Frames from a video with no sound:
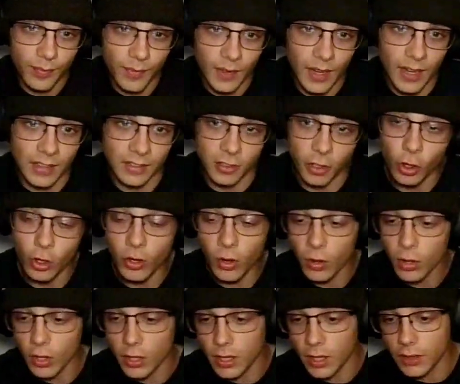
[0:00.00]
Yeah, Cejudo
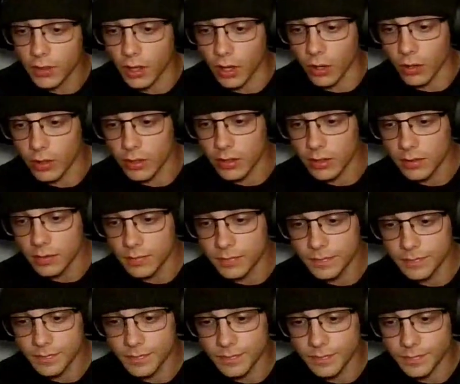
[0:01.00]
looked good, though.
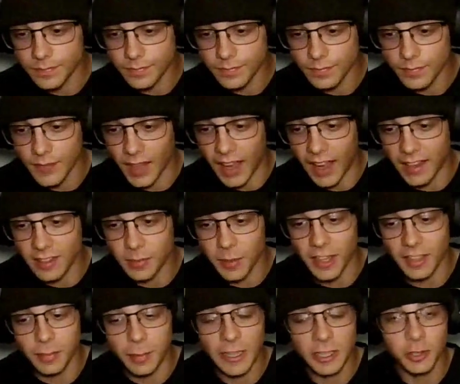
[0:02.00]
The
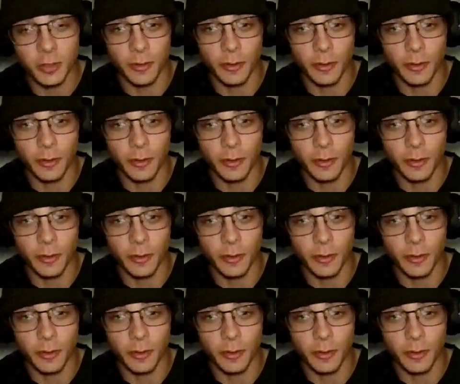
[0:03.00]
hazmat special,